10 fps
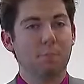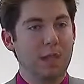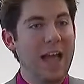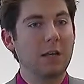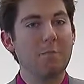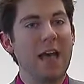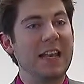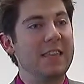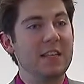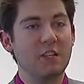black men
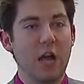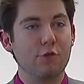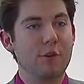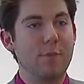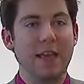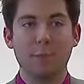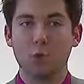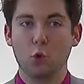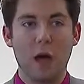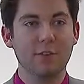in this country make up
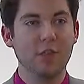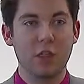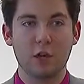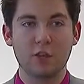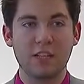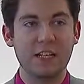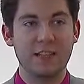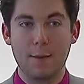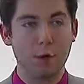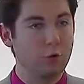12 to 13
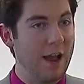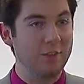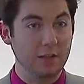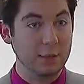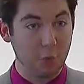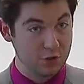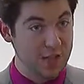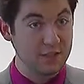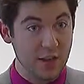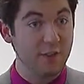demographically
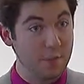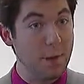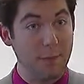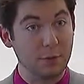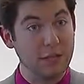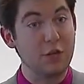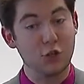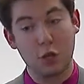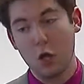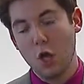percent of the population,